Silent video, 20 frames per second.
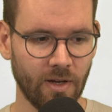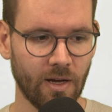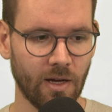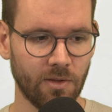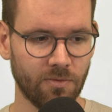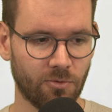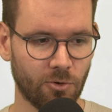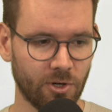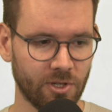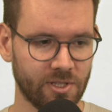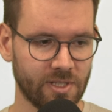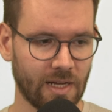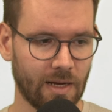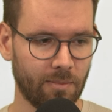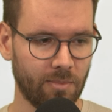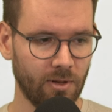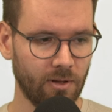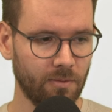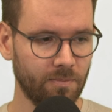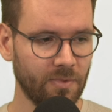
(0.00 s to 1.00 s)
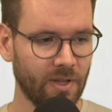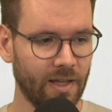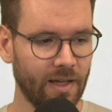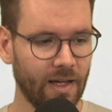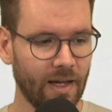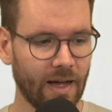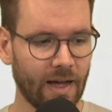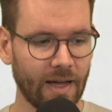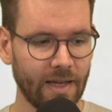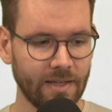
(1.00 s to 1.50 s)
And for example,
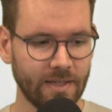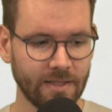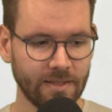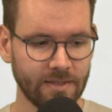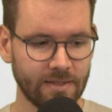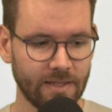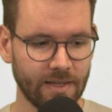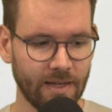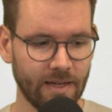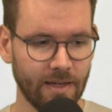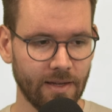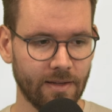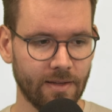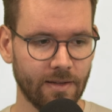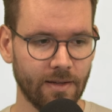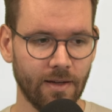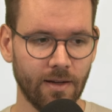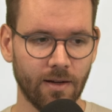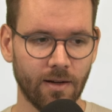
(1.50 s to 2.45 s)
I can take